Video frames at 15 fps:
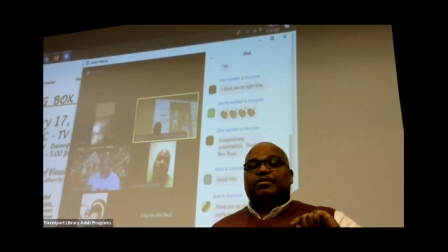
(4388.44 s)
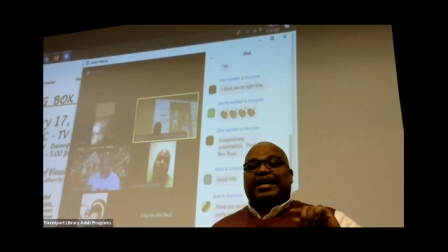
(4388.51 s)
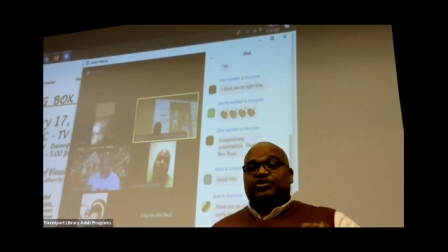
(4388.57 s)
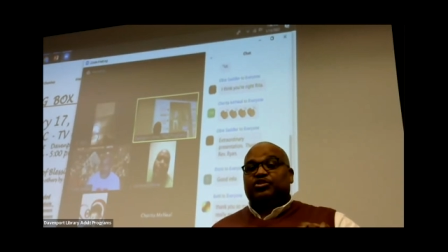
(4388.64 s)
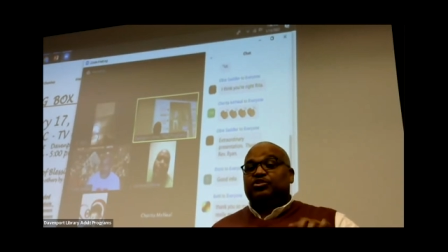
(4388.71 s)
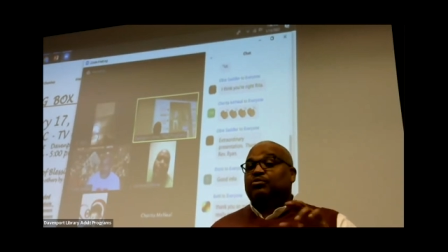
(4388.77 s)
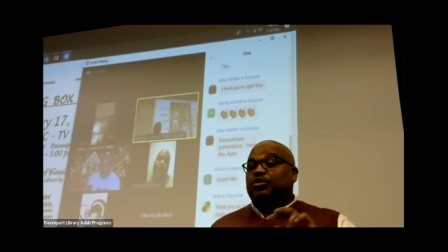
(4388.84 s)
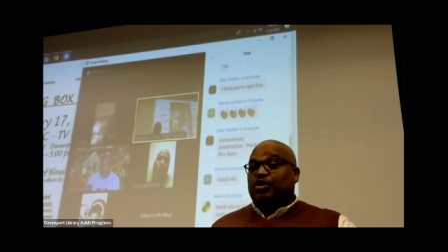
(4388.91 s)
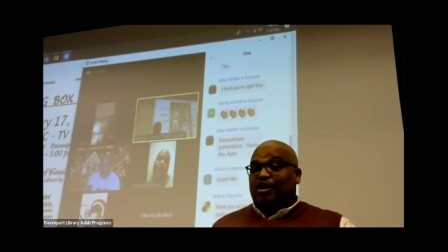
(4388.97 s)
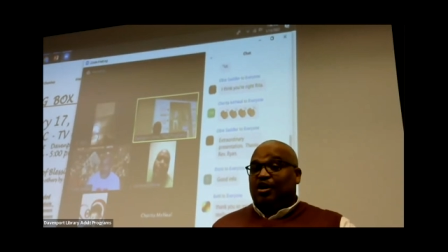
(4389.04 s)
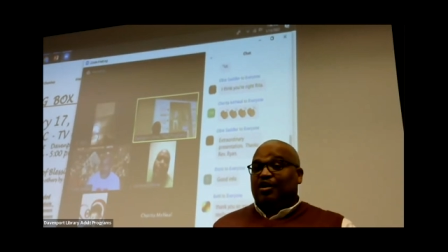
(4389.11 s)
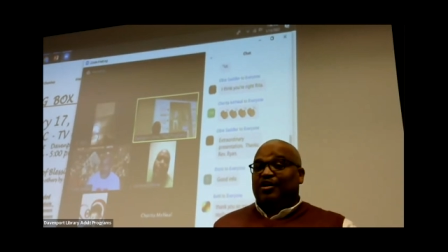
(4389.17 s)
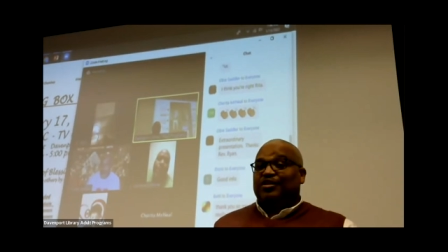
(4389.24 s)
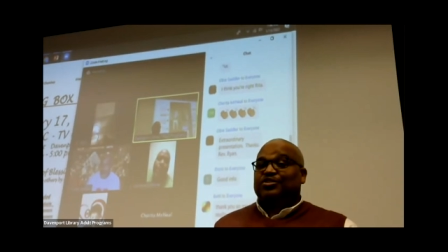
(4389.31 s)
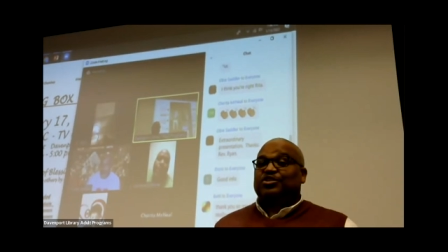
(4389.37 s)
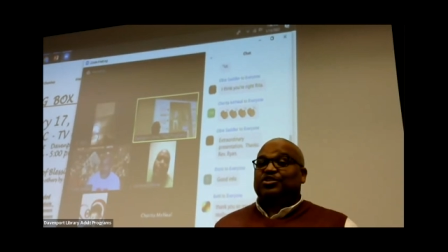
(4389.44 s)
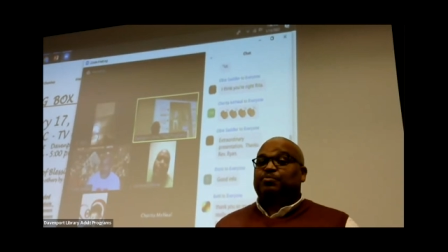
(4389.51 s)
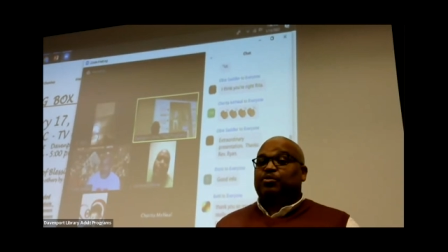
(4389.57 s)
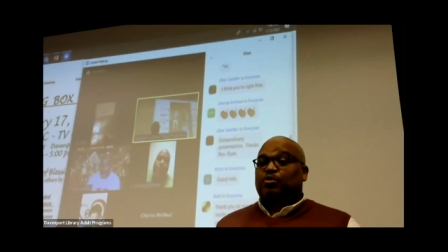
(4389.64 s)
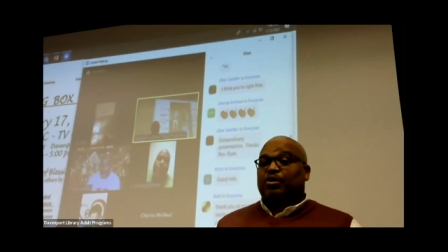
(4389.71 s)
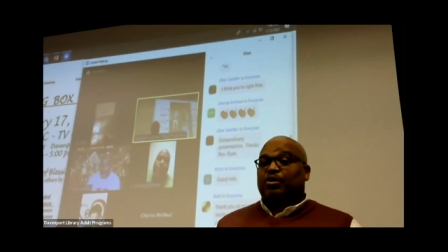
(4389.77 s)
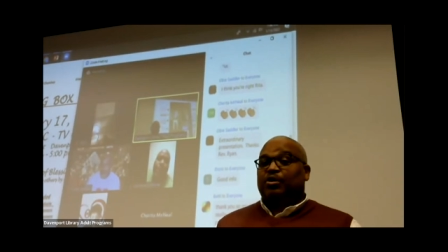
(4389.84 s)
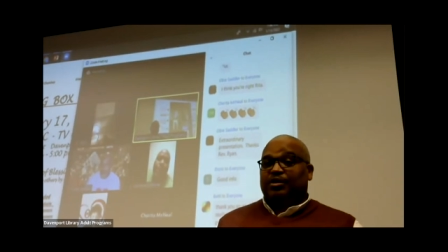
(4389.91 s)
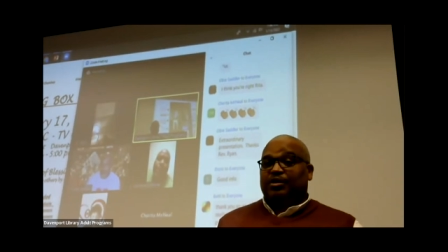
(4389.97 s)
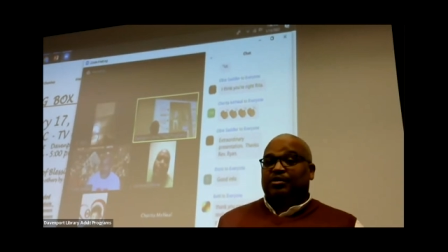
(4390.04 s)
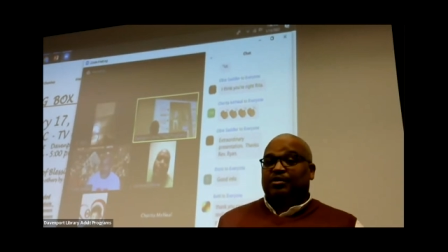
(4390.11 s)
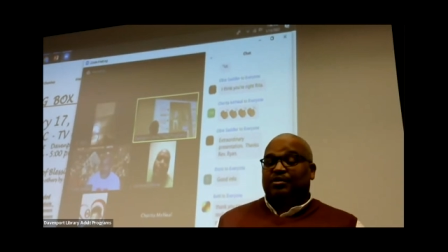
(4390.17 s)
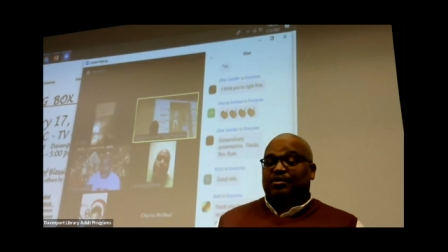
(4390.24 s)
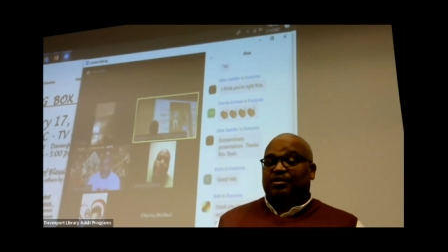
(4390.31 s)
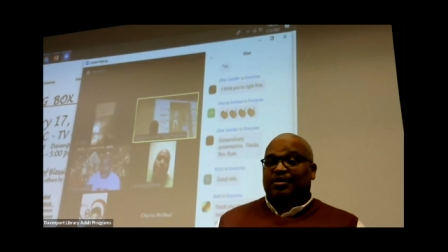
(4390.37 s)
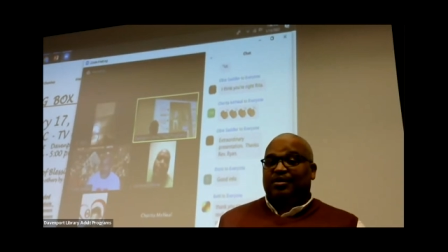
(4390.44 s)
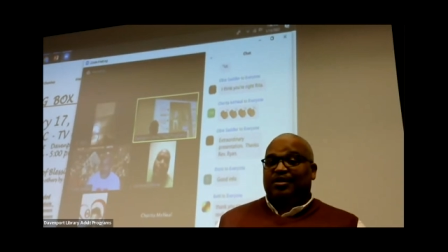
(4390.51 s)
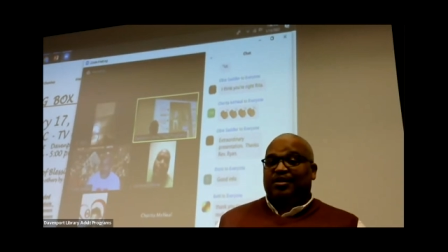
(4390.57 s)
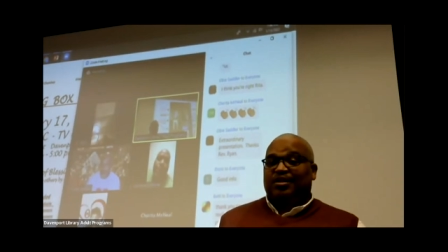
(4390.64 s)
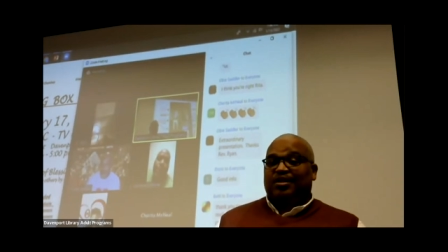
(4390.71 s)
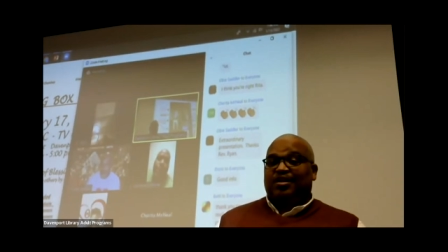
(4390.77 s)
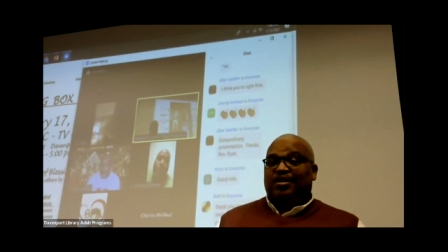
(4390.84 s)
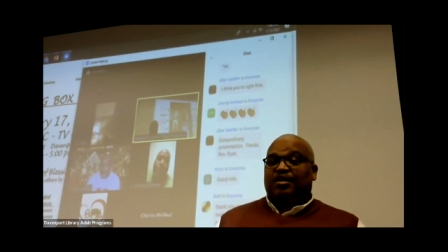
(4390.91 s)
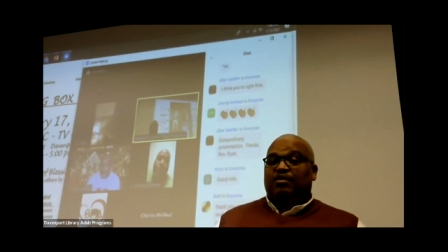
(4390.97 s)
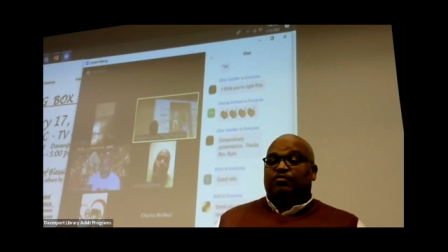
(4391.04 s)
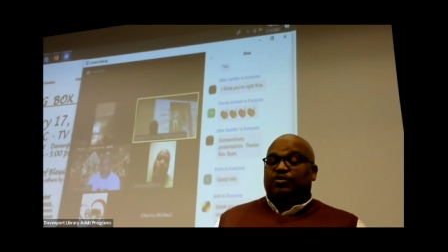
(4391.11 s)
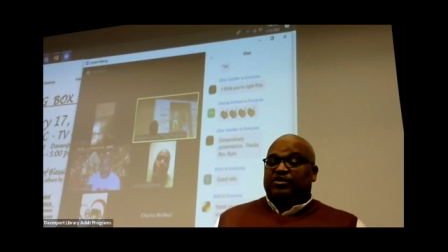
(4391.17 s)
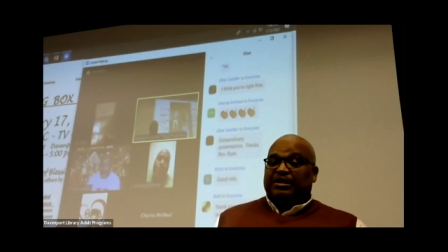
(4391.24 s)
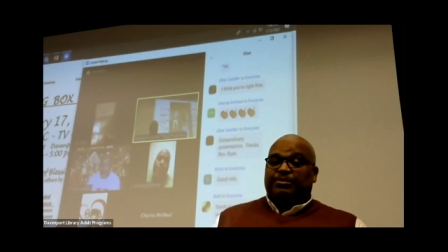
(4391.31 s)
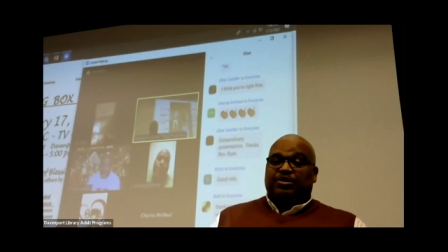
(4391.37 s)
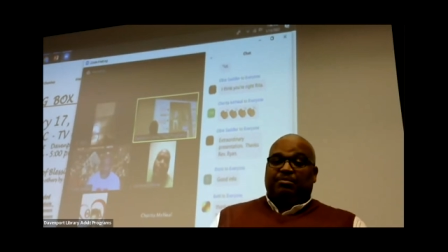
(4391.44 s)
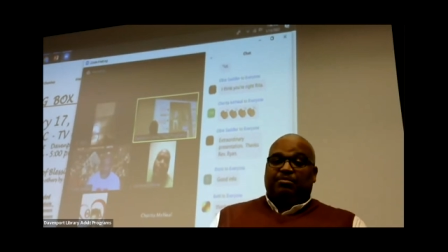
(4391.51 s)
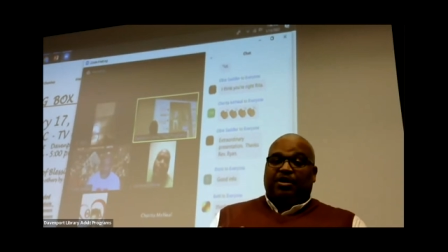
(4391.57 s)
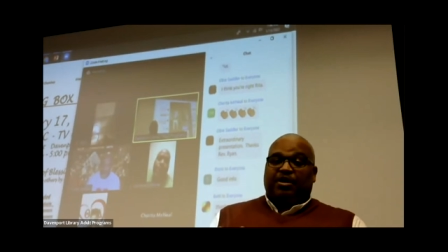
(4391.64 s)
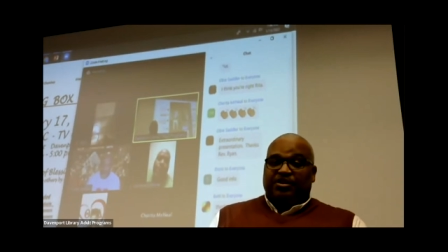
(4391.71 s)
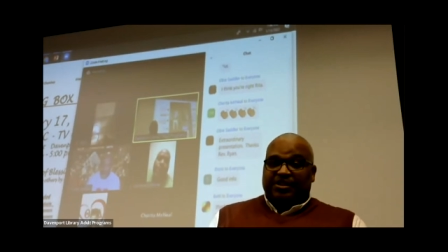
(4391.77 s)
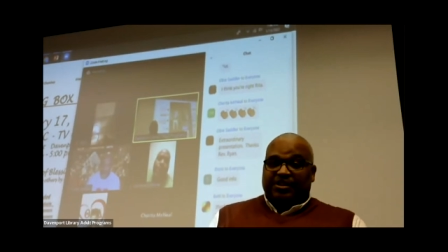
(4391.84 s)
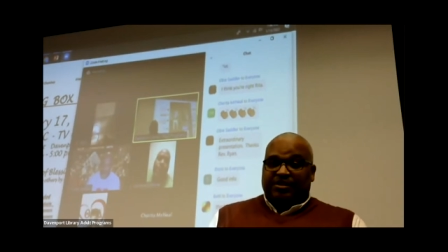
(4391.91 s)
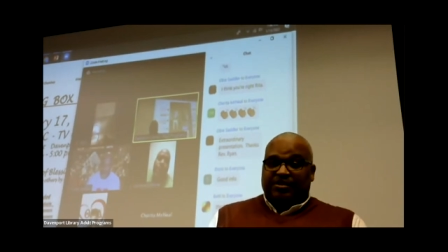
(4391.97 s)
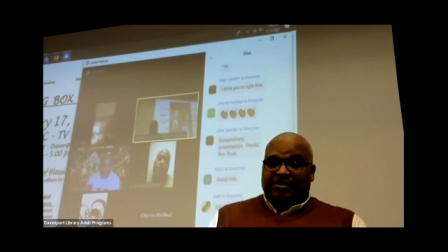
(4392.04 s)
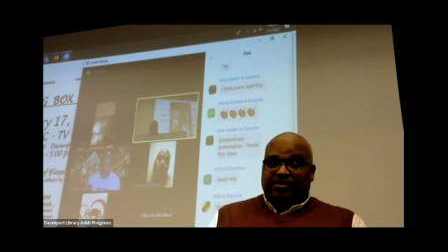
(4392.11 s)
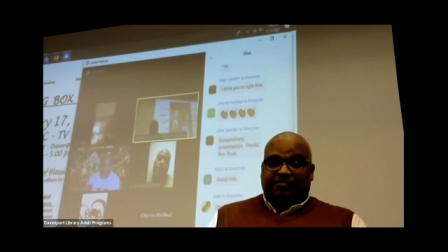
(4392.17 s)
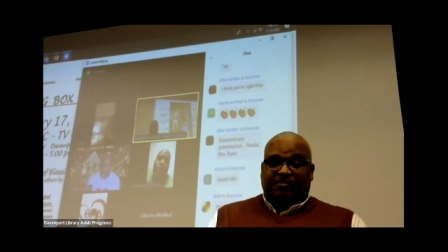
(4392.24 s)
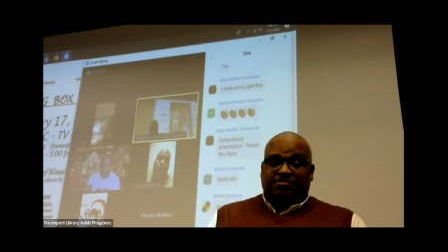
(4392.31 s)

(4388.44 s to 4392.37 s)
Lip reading: National Guard support for some of the marches.